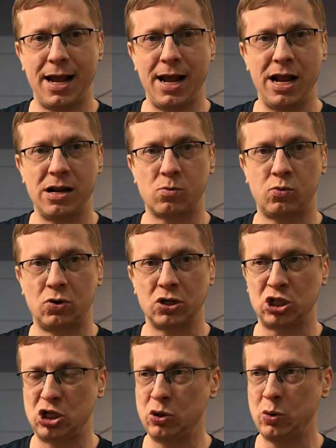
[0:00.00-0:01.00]
and
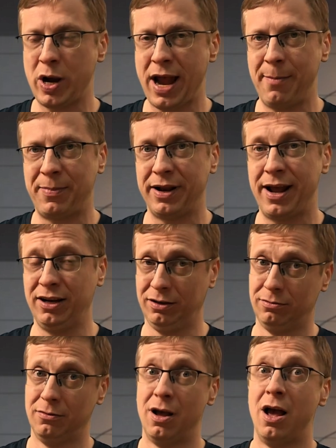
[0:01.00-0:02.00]
wars do happen,
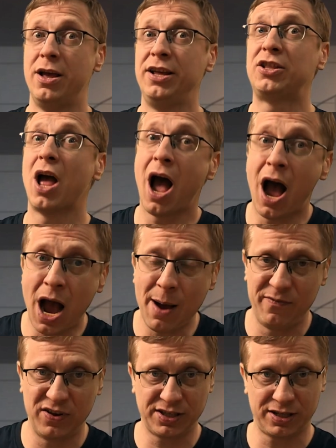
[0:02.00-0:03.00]
and it
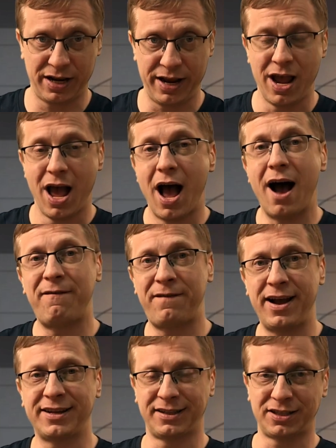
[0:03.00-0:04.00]
obviously
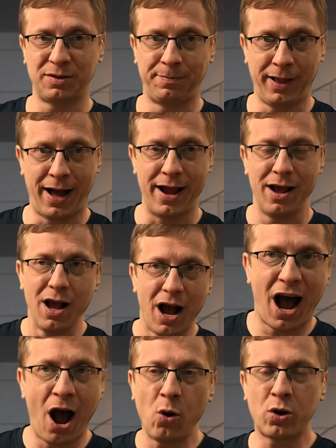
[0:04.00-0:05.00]
affects the supply.
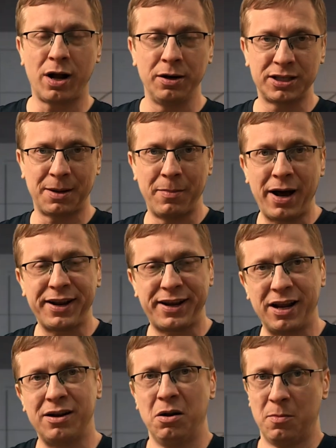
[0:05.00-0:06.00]
How can somebody
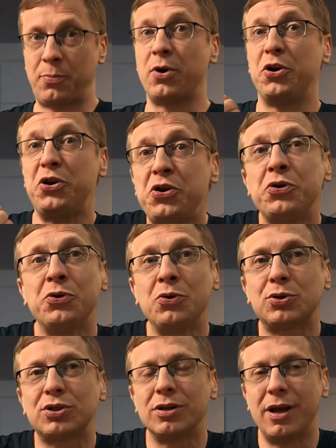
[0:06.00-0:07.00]
can
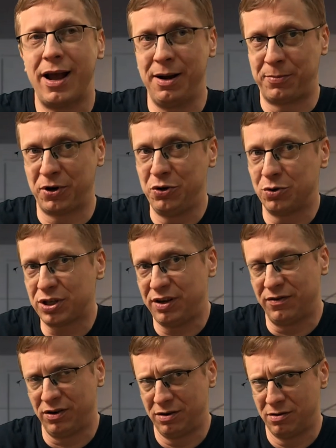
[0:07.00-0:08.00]
produce and produce
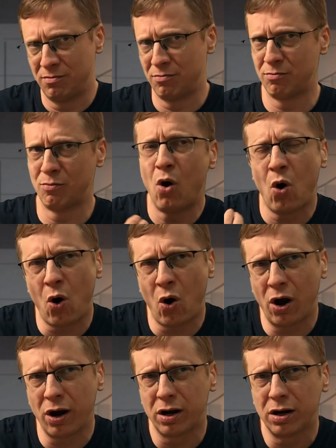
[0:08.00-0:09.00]
even
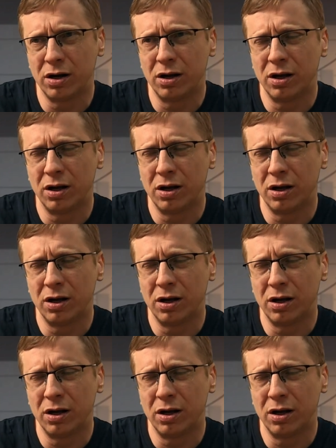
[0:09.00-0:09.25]
more